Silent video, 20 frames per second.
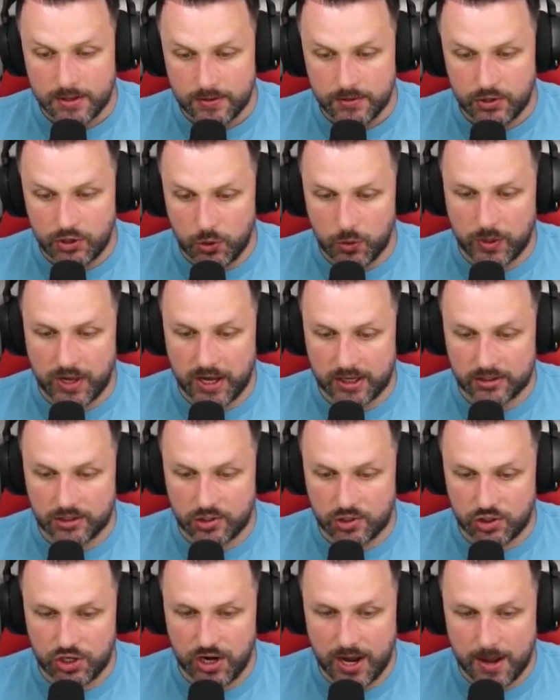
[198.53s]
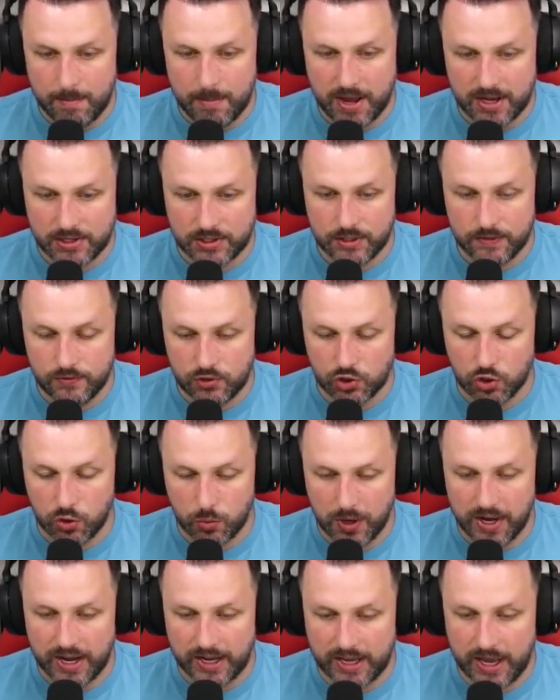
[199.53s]
The new cactus charm passive. So
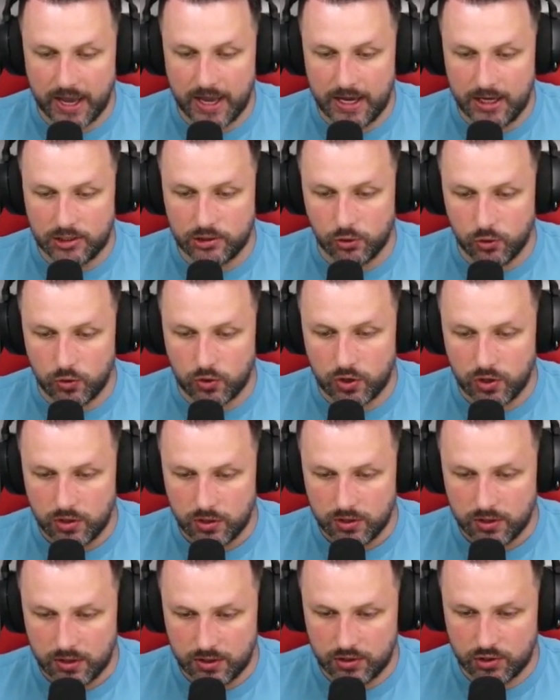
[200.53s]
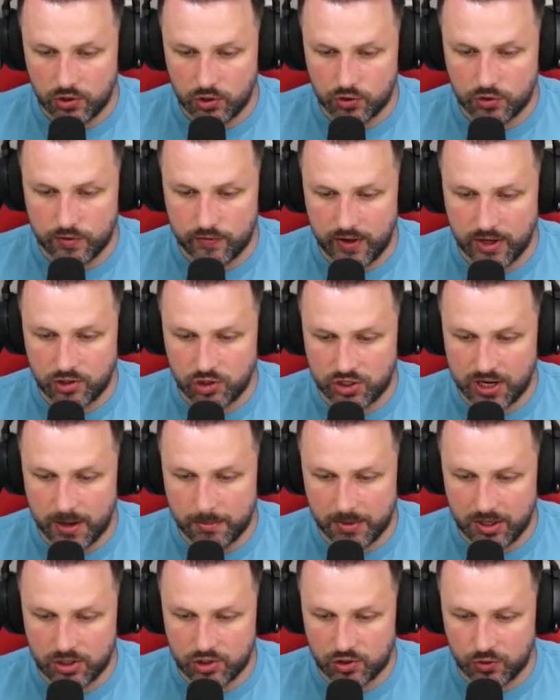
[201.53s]
when I get hit, look, it deals revenge
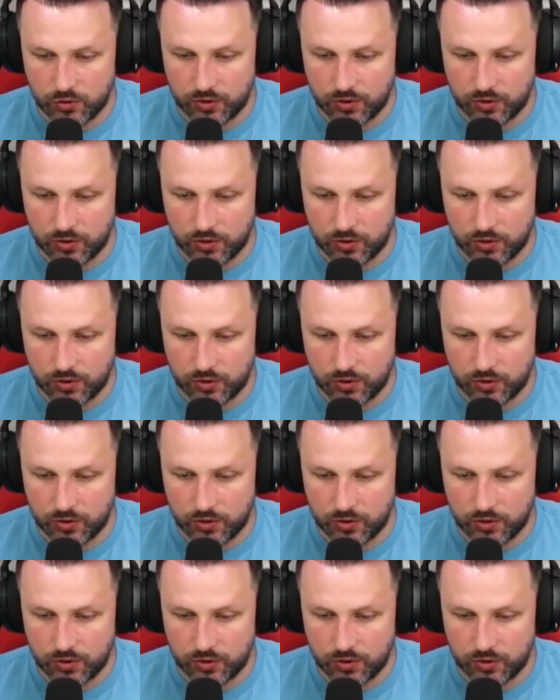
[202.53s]
damage.